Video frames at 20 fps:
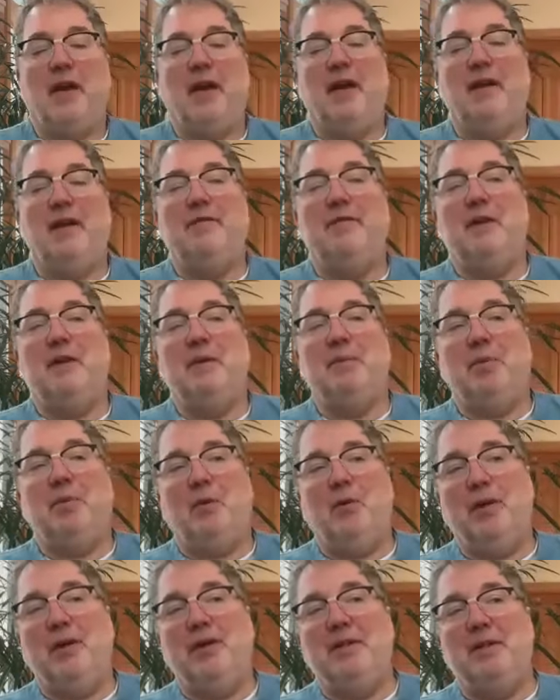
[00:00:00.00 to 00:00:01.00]
every
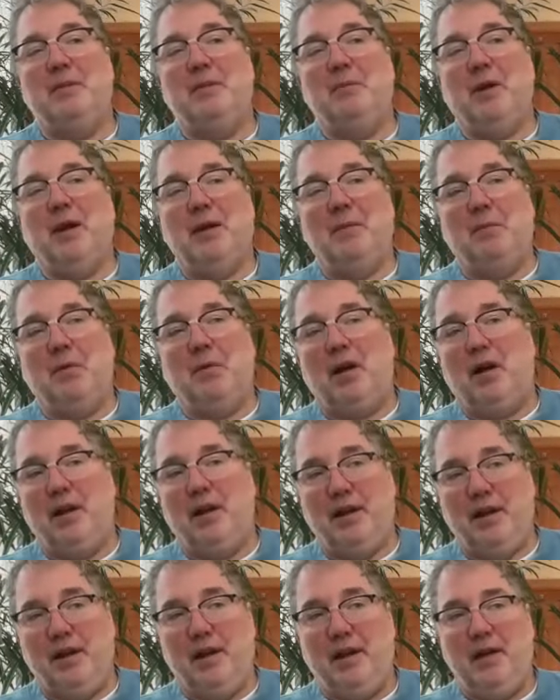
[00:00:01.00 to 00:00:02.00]
point in my
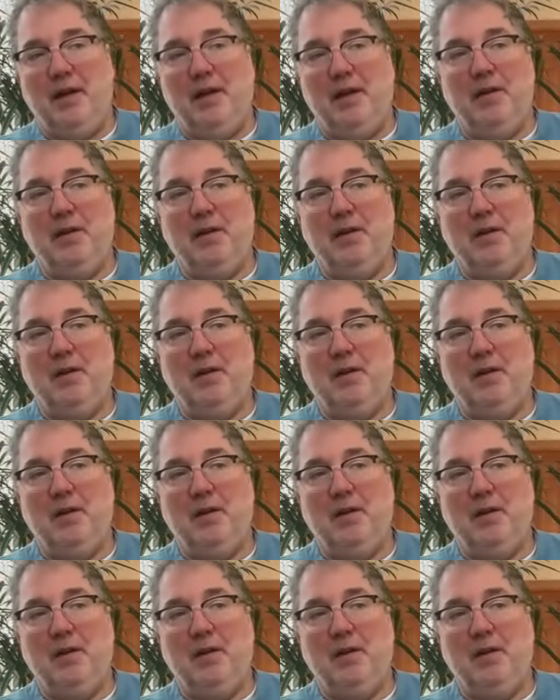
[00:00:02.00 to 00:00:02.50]
body